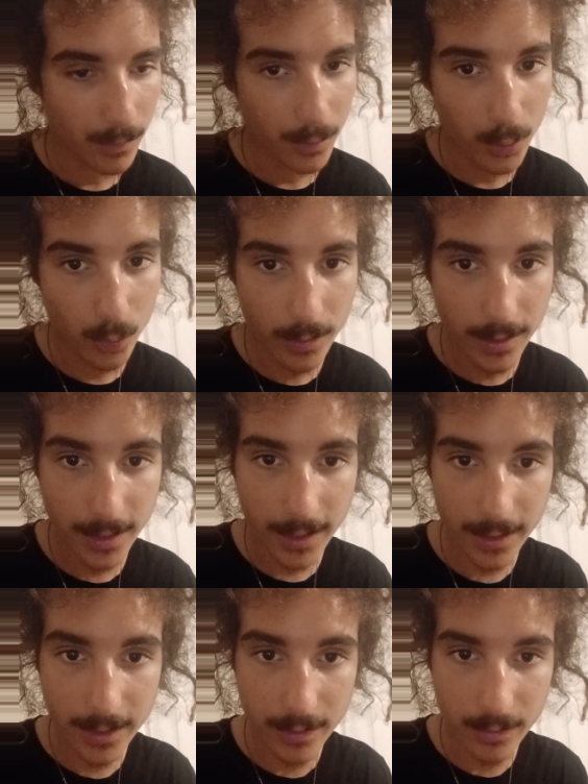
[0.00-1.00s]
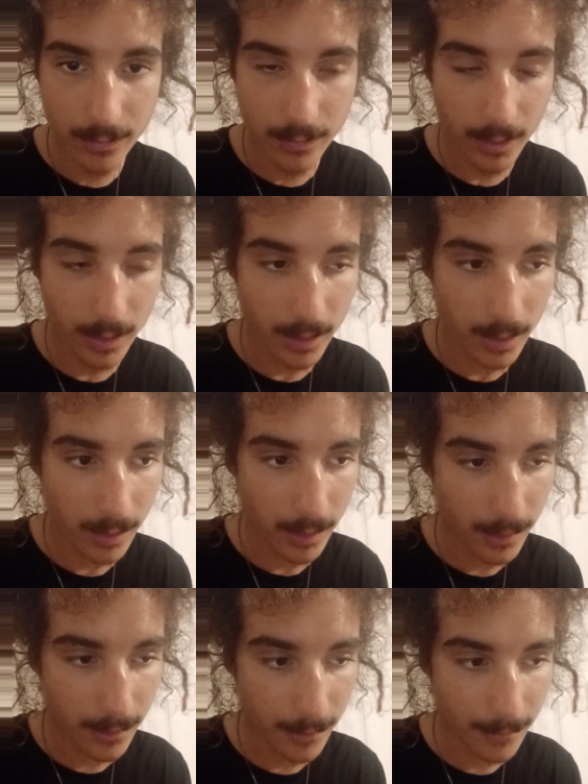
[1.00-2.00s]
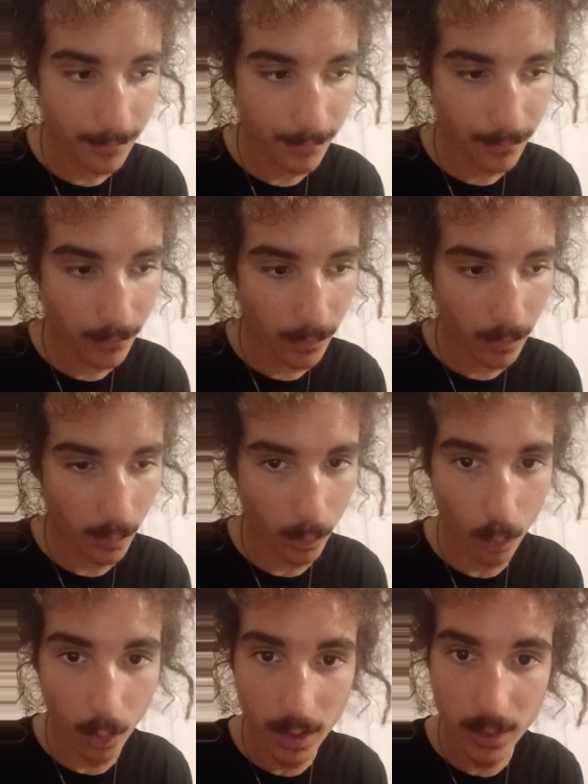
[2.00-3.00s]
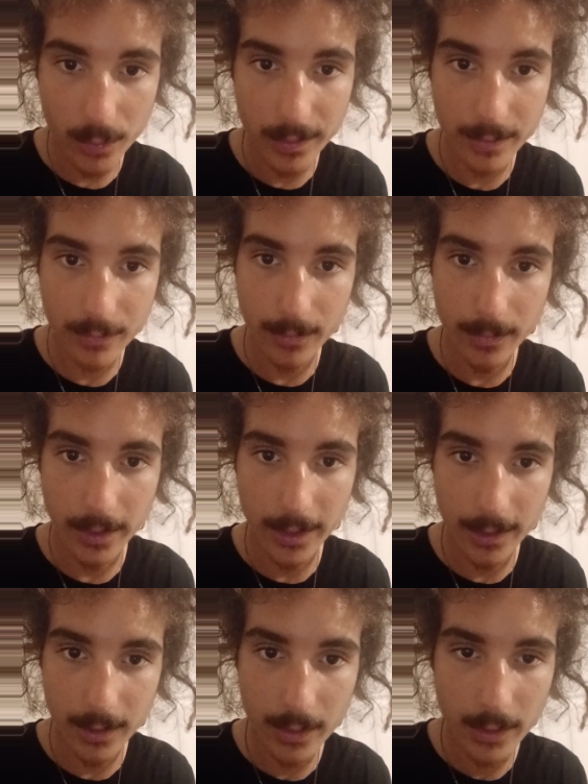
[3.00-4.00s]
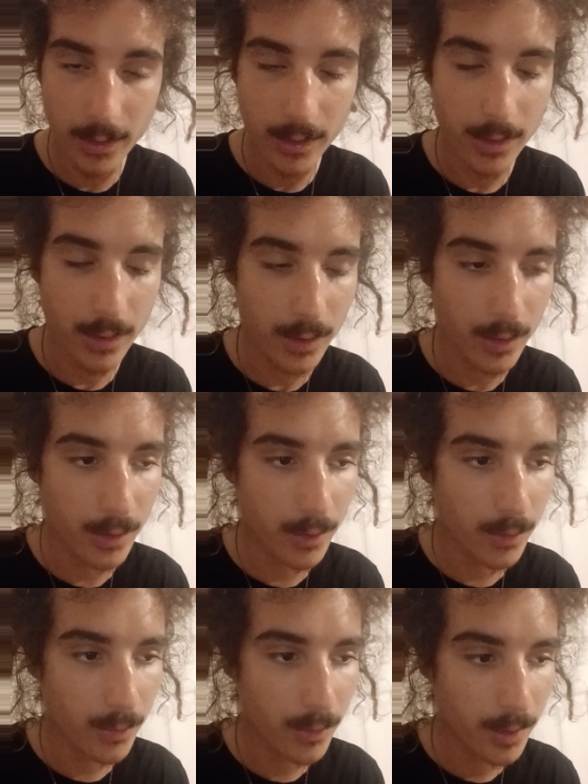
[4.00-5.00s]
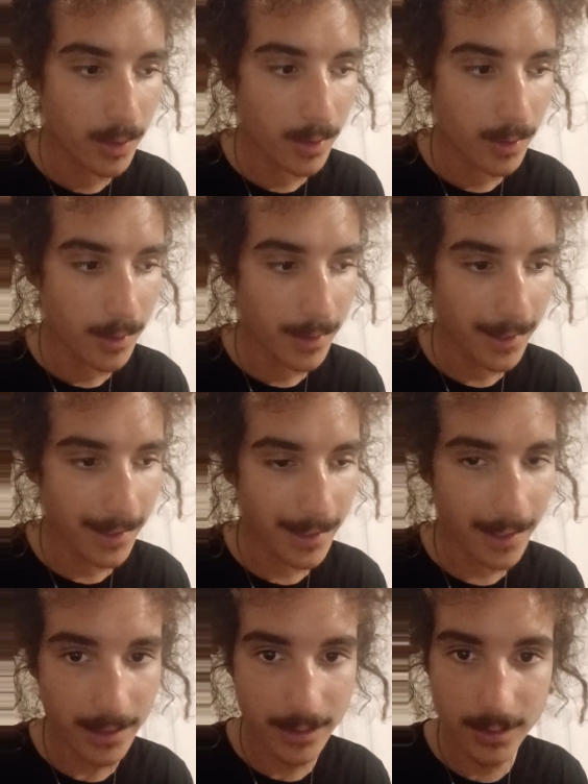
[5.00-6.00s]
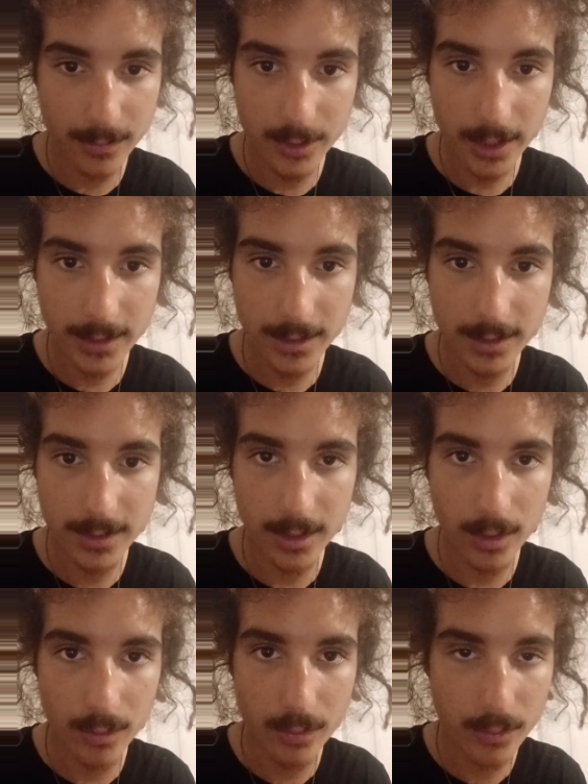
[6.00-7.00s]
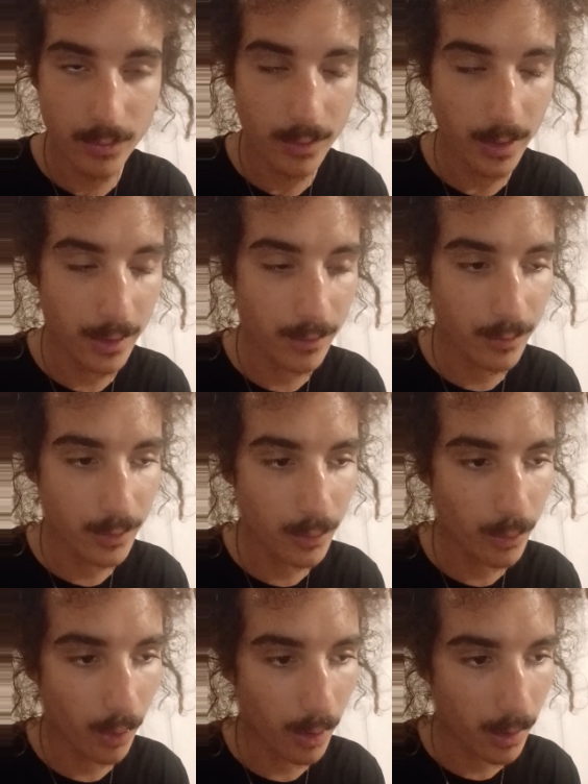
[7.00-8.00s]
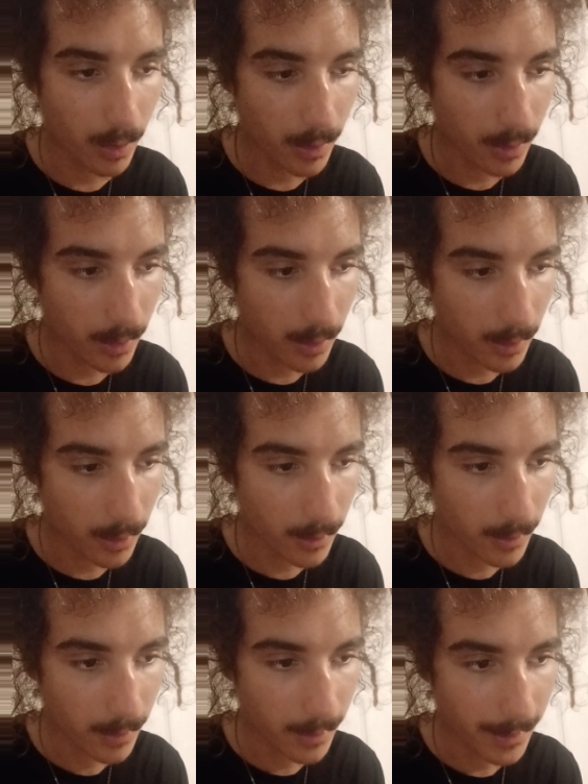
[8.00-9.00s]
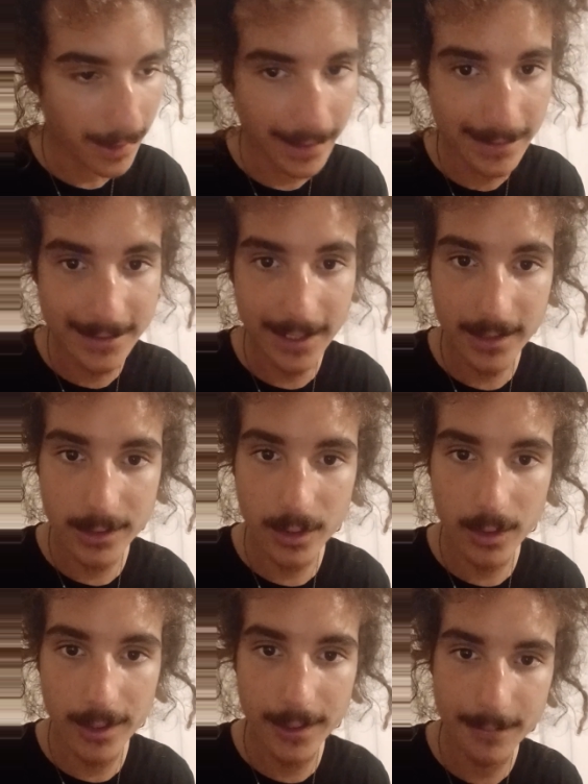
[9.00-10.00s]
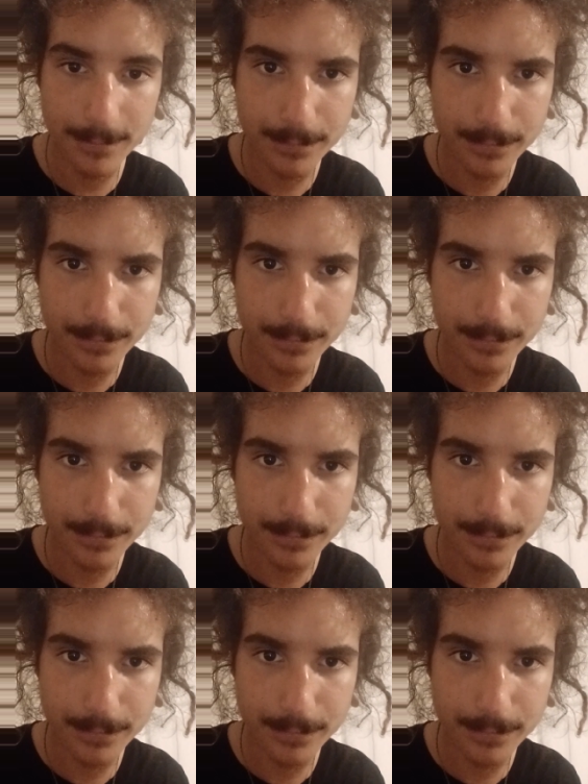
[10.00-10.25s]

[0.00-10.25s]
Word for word: you can kind of uh, work with it from there you know it kind of subjects itself if you are uh, intent on it